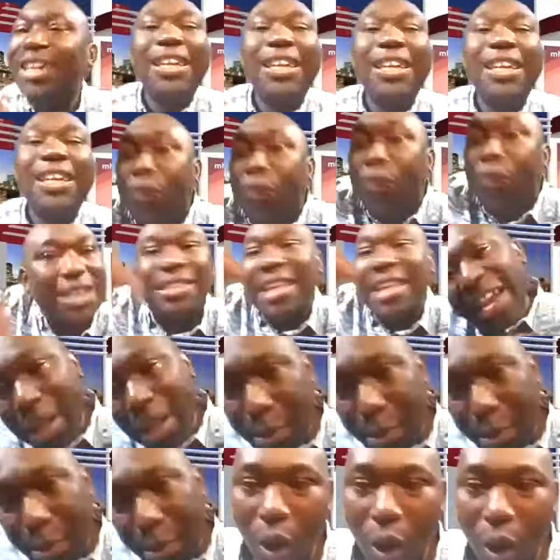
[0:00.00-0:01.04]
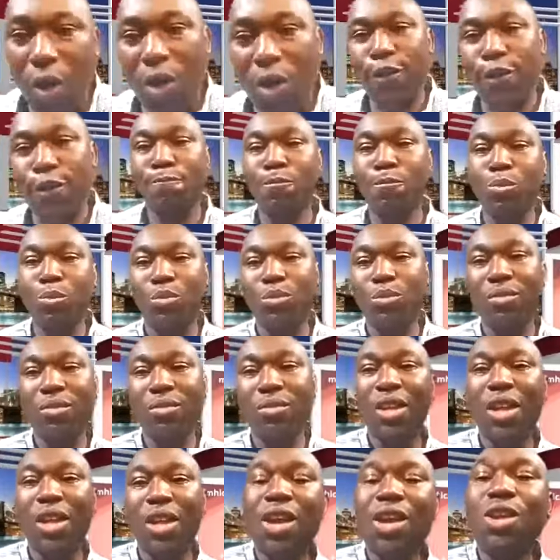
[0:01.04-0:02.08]
the friends anymore.
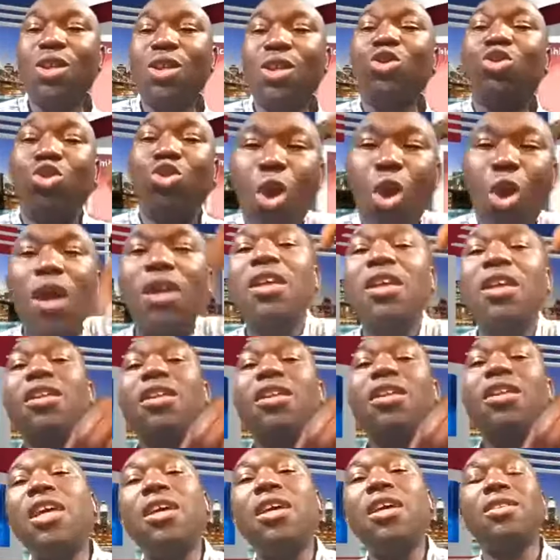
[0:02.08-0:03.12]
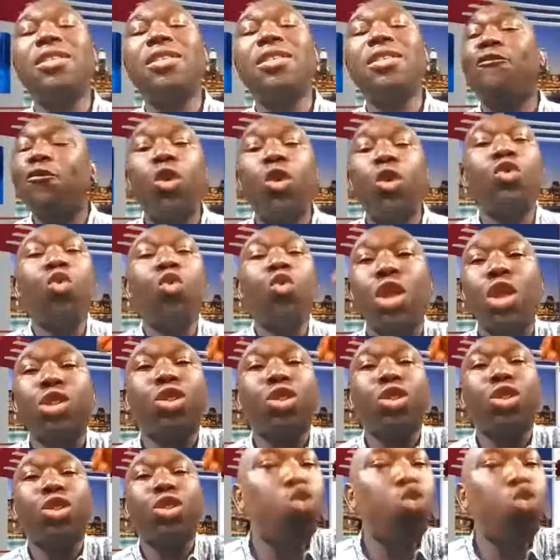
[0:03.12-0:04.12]
The food was not